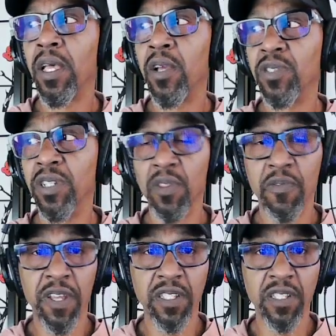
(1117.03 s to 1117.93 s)
Here's another
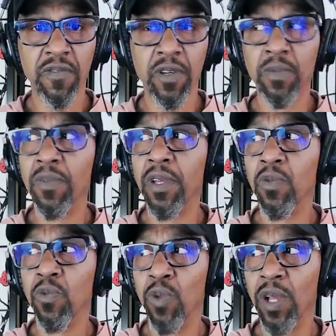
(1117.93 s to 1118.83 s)
fantasy film,
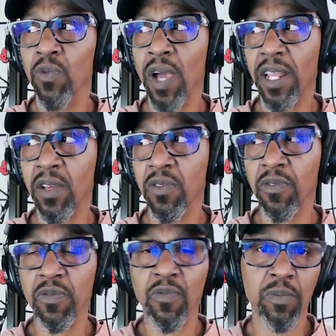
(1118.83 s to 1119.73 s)
Red Riding
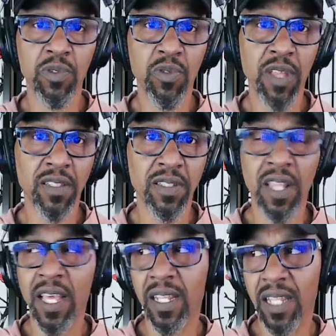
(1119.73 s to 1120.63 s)
Hood from
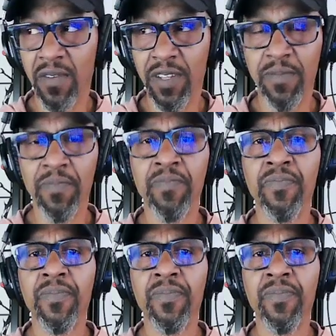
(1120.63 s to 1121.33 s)
2011.